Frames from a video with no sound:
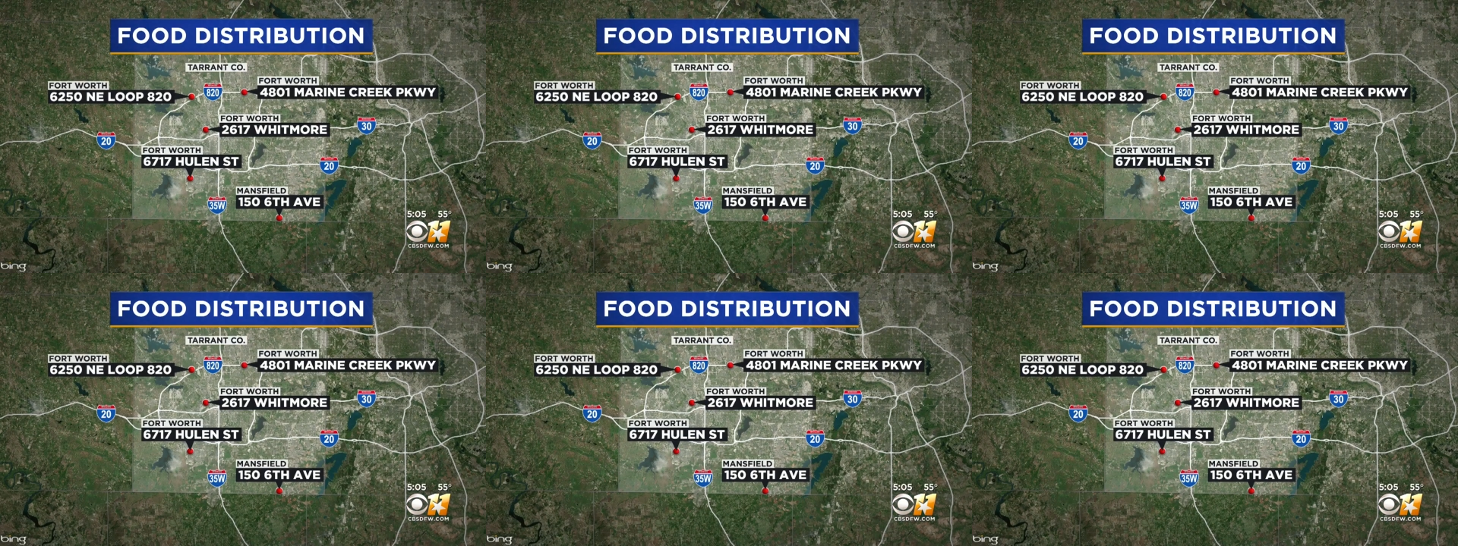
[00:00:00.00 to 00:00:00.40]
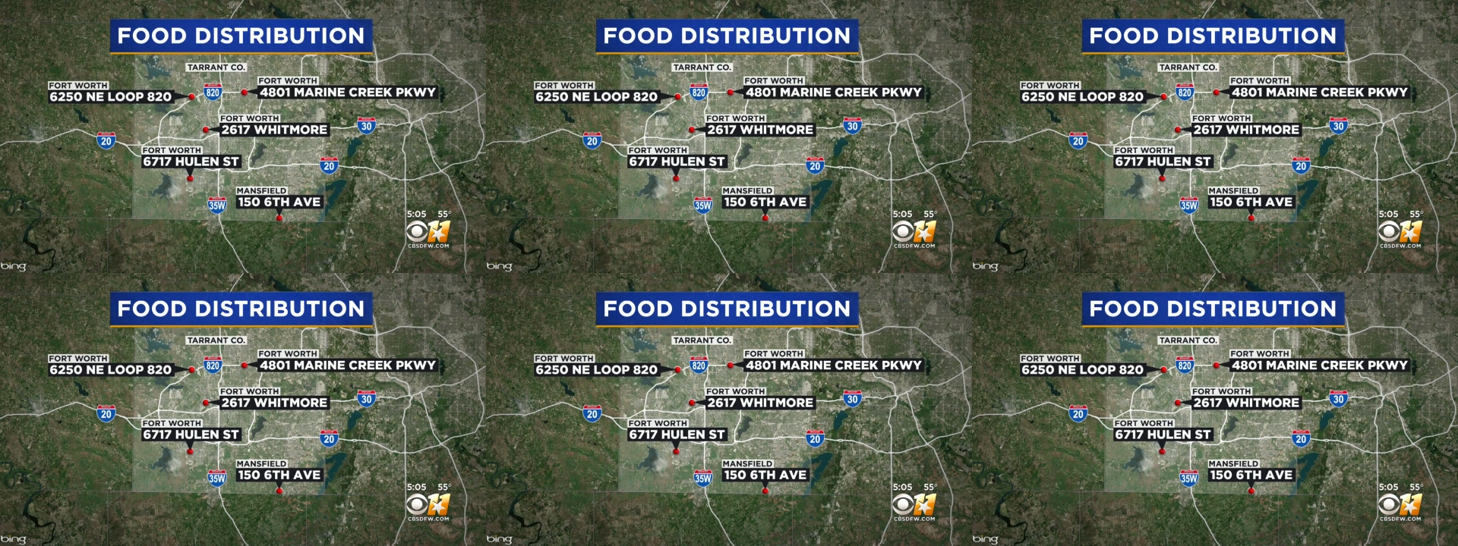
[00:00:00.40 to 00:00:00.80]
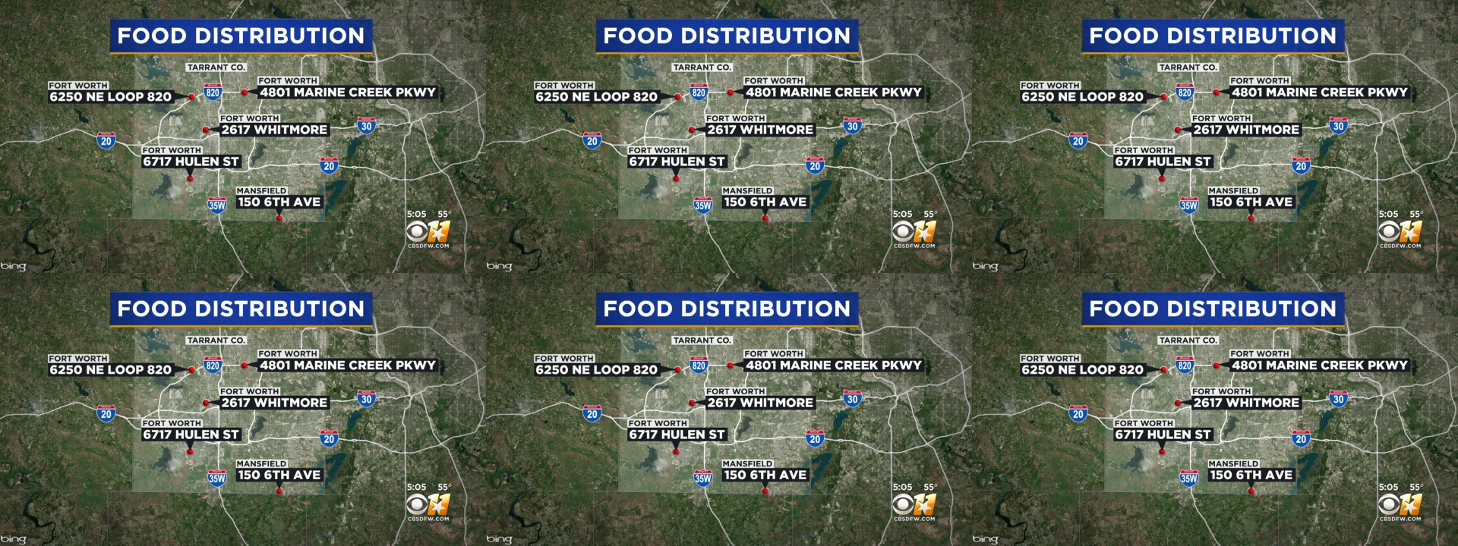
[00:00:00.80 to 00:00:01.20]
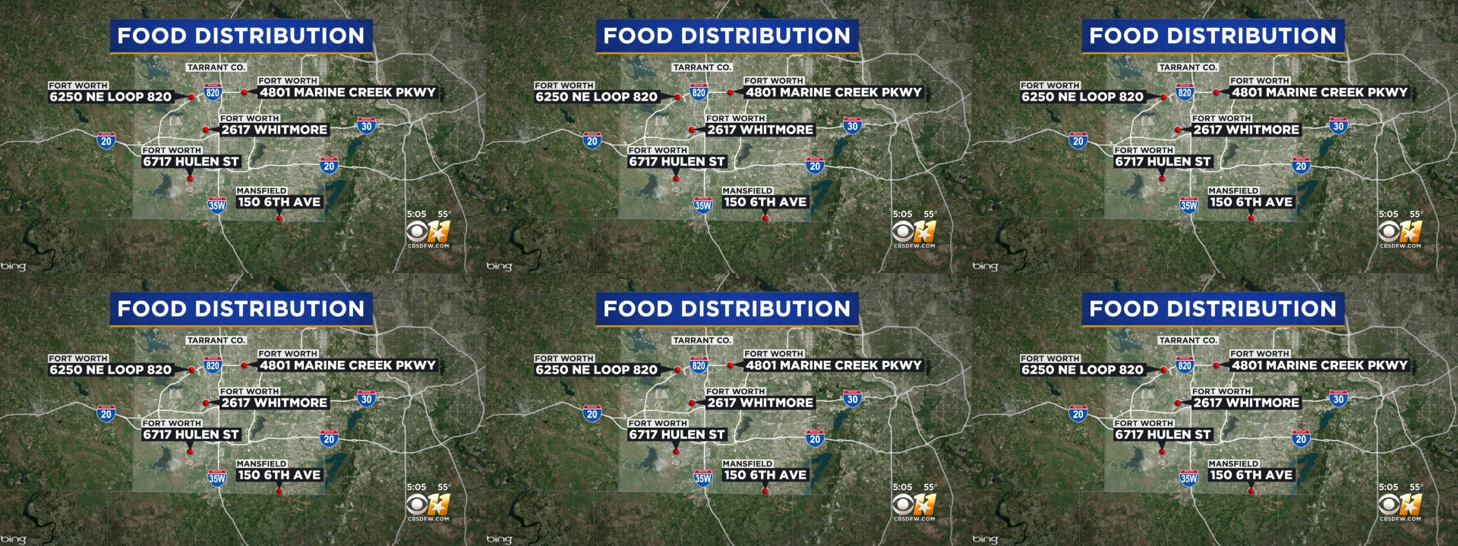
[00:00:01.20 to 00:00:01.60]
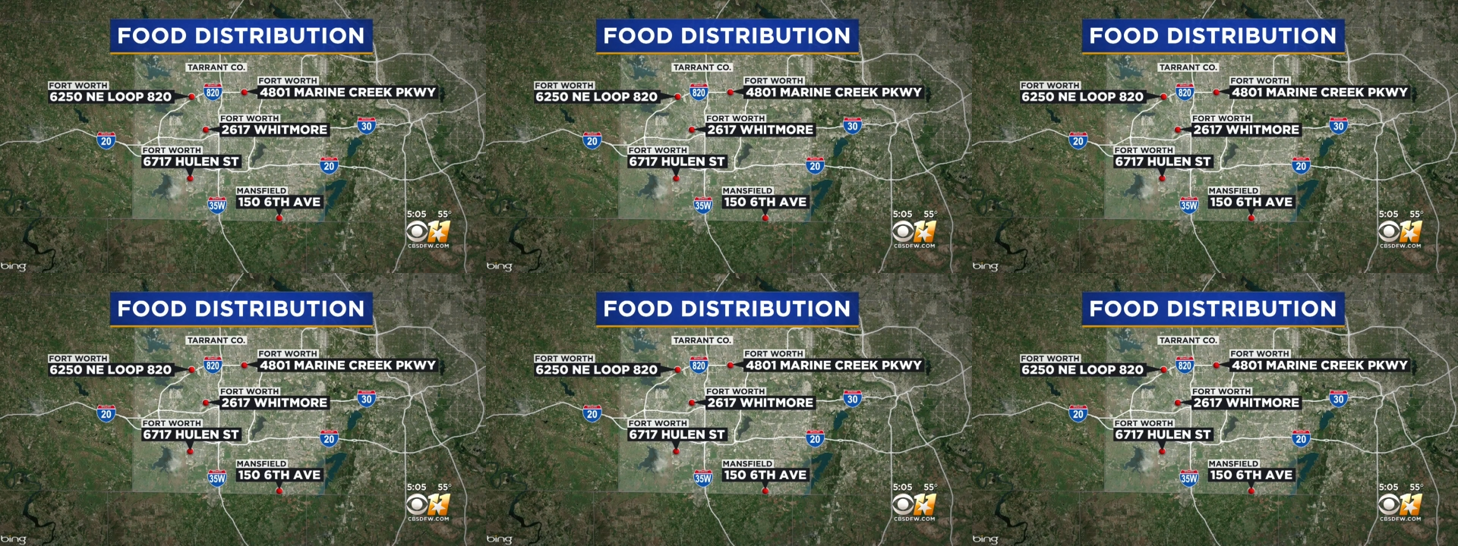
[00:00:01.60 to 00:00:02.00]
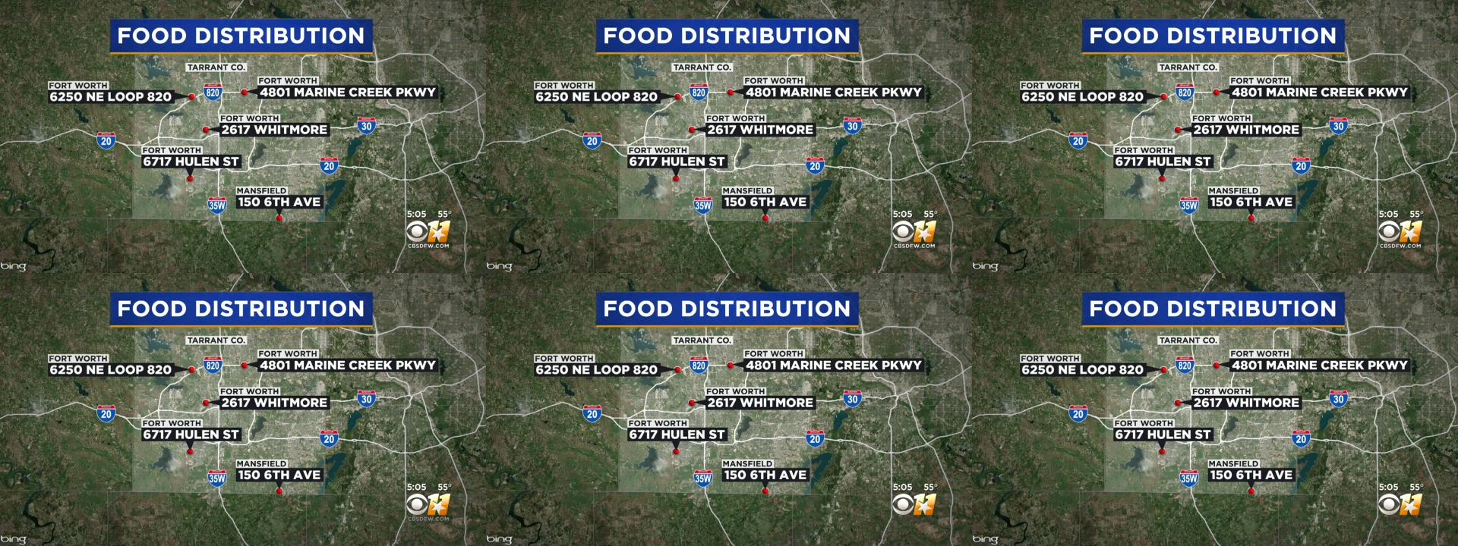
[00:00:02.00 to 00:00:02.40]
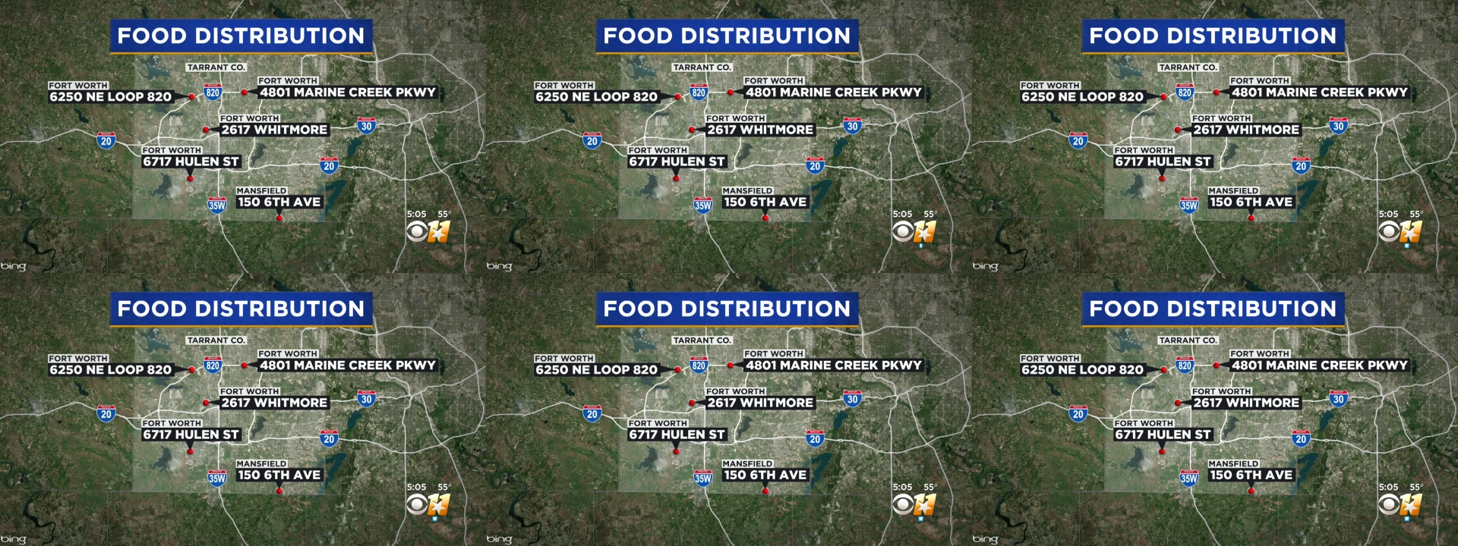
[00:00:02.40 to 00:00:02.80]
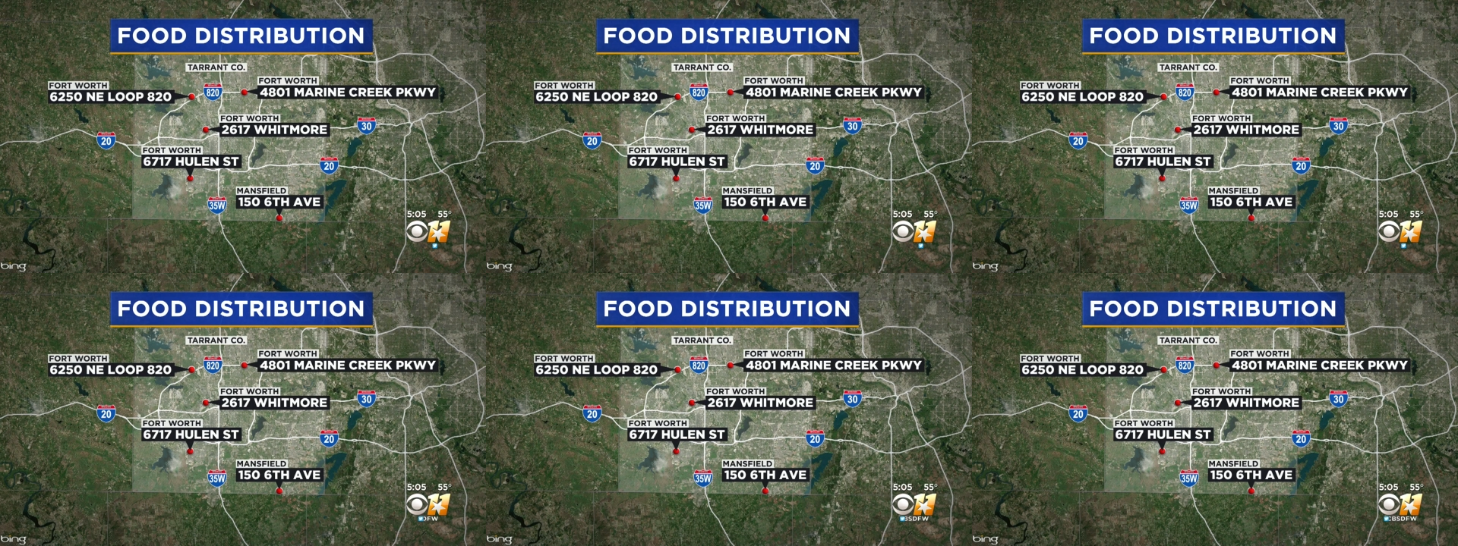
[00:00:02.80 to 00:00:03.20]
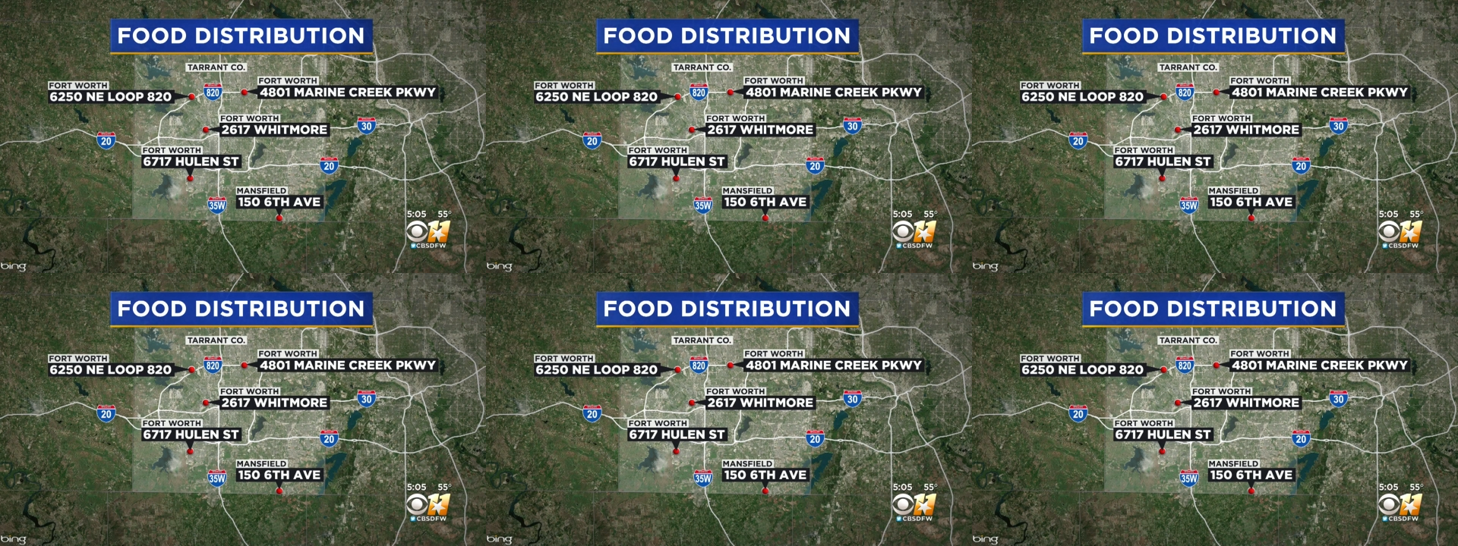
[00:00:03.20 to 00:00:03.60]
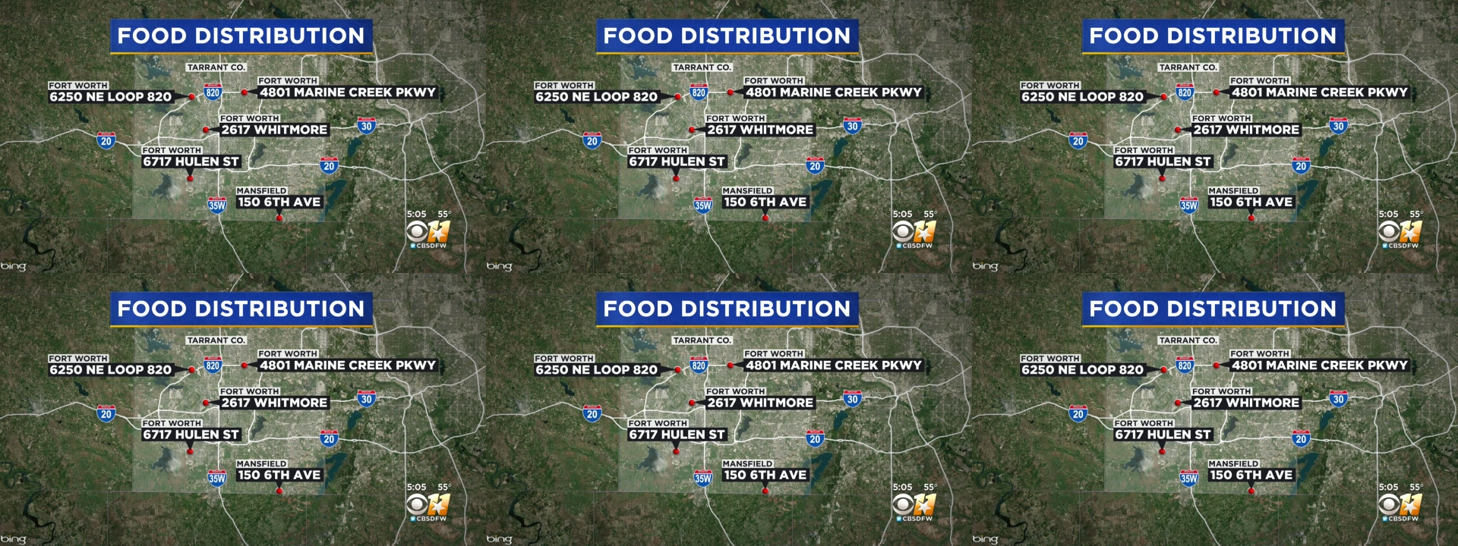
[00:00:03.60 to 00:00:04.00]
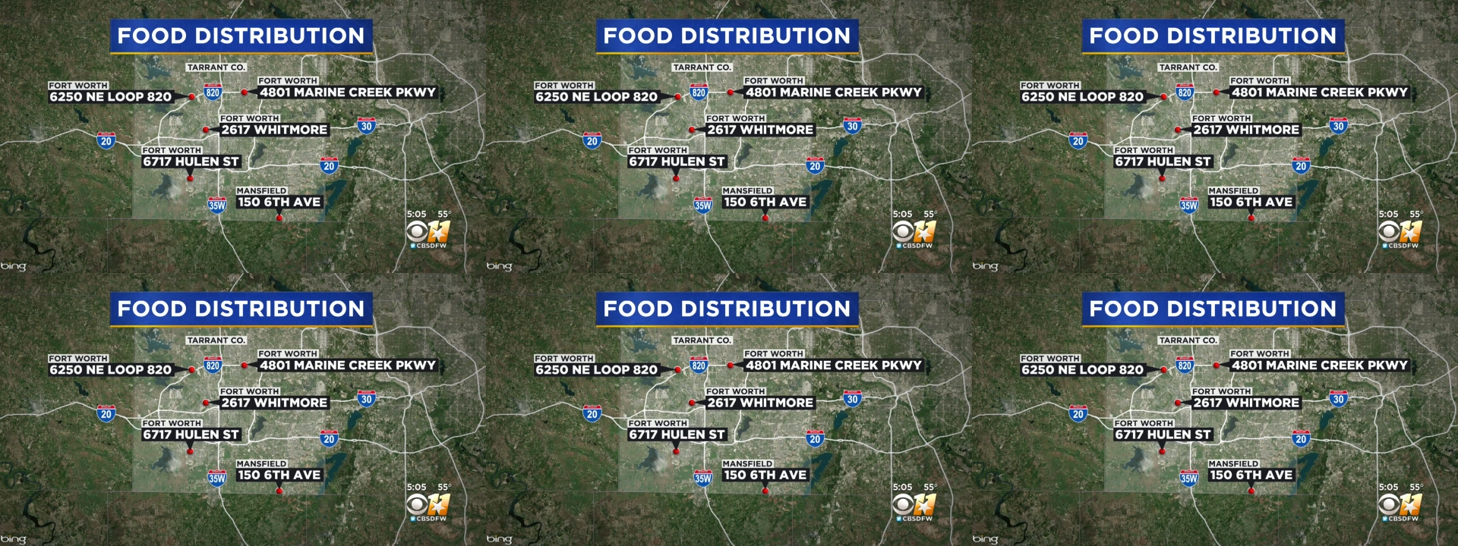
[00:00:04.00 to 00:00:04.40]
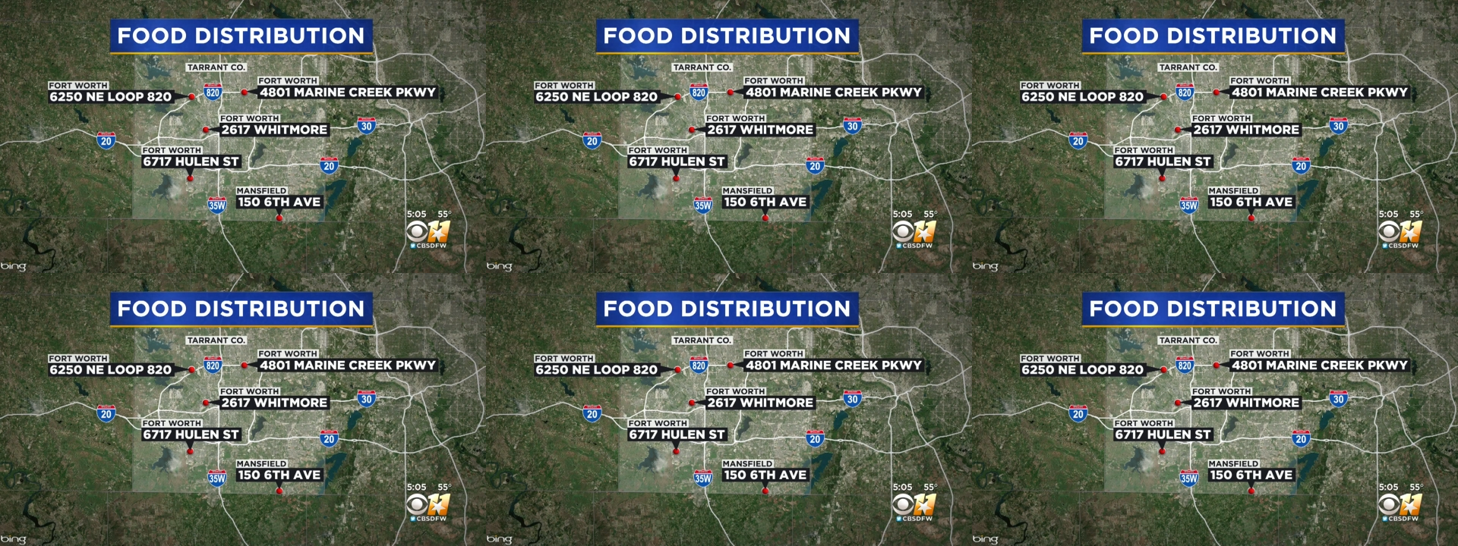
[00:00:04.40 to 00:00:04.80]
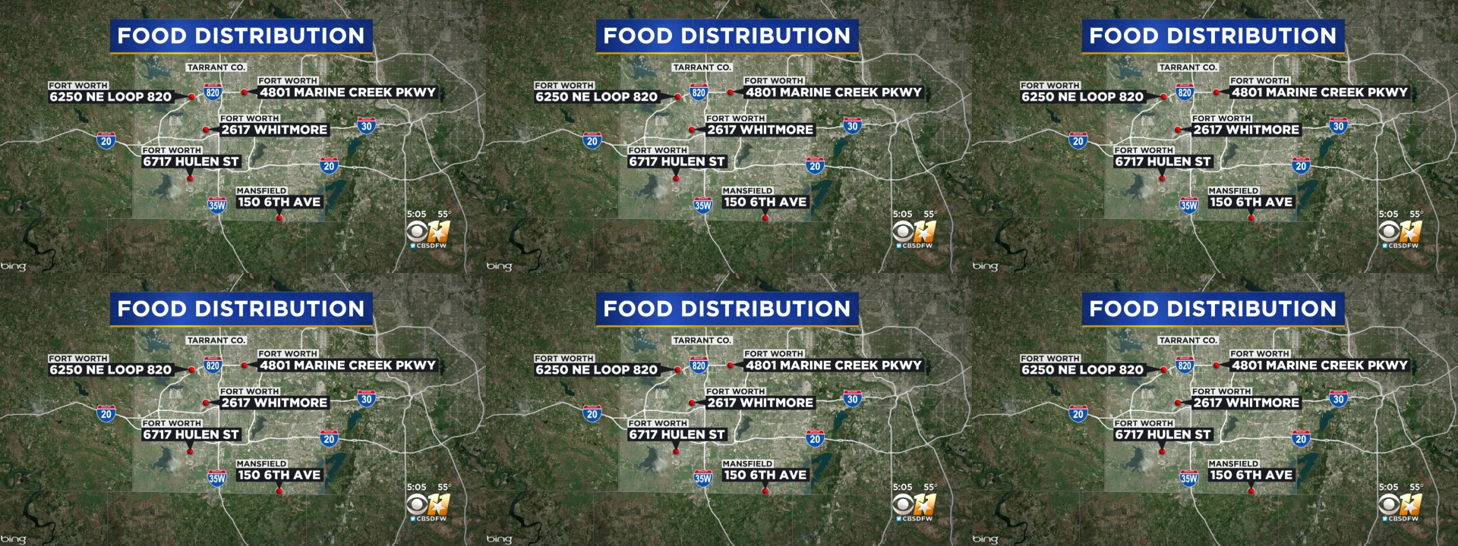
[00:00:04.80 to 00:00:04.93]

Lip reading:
Nobody's mouth can be seen.